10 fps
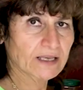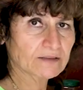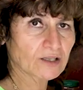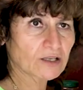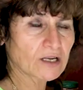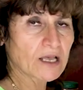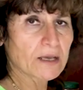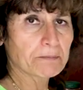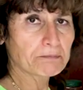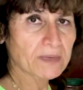handle
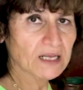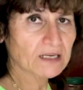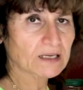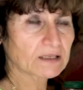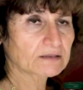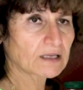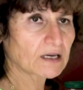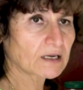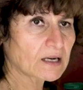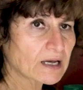milk, the
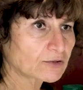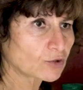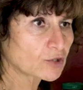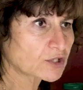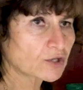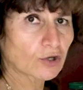lactose